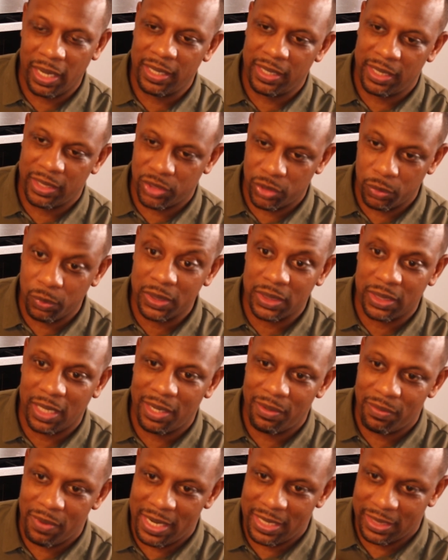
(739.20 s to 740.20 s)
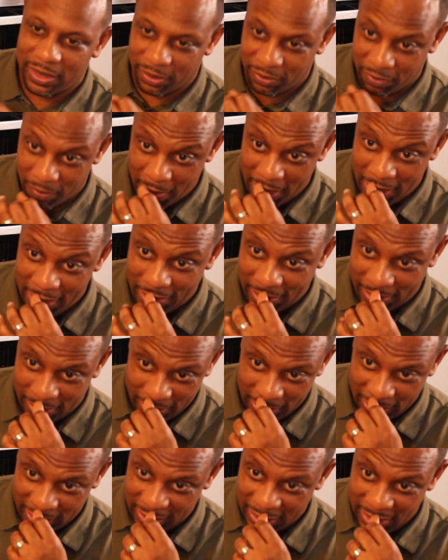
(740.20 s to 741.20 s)
at the suicide rates of men.
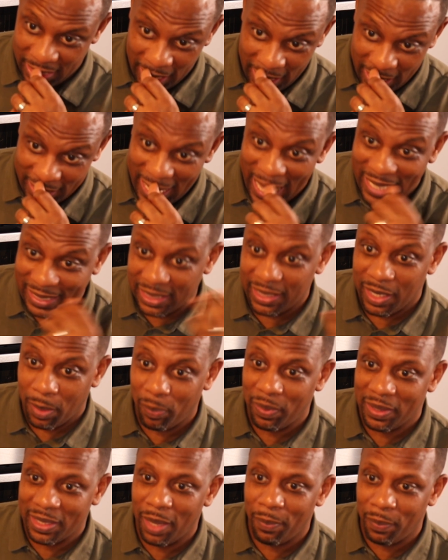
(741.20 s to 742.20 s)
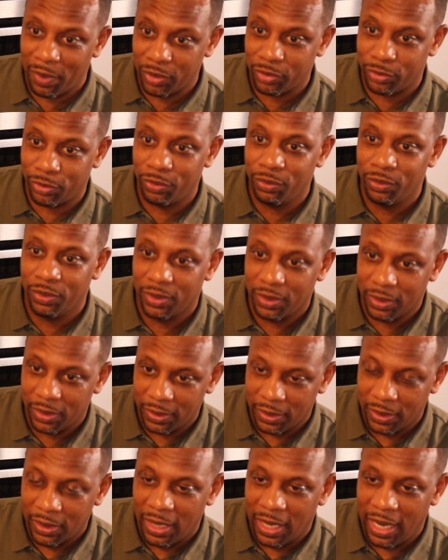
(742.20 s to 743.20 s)
It's an that's an epidemic too.
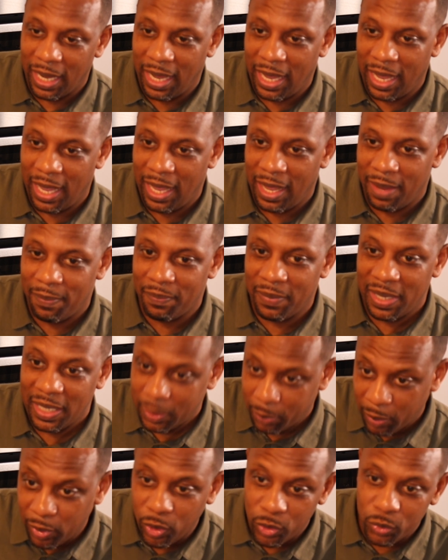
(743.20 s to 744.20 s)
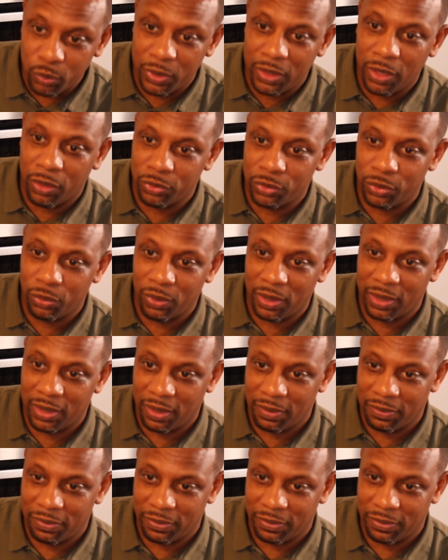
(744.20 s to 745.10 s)
Um, it's because we don't talk enough.